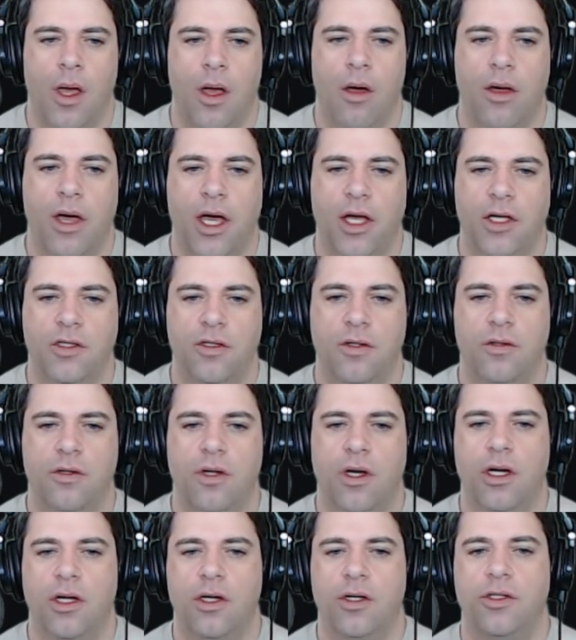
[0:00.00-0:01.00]
Okay, so
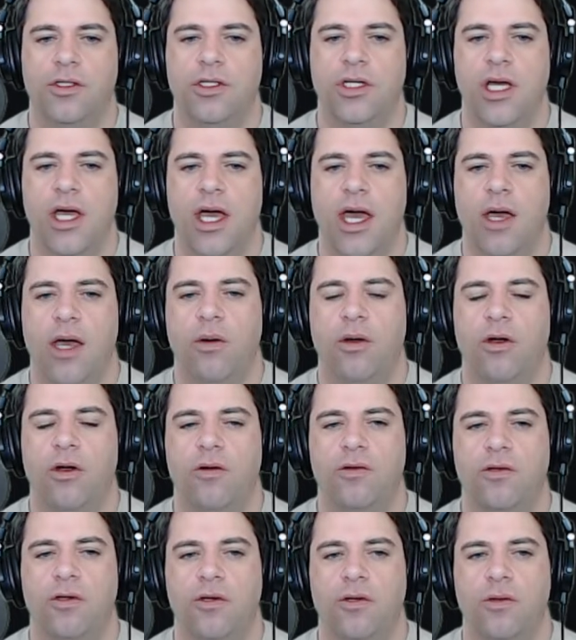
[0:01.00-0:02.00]

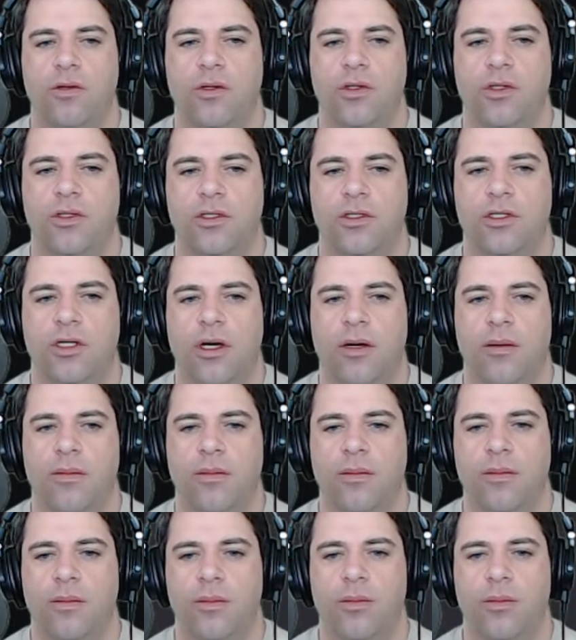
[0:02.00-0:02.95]
GA102 is some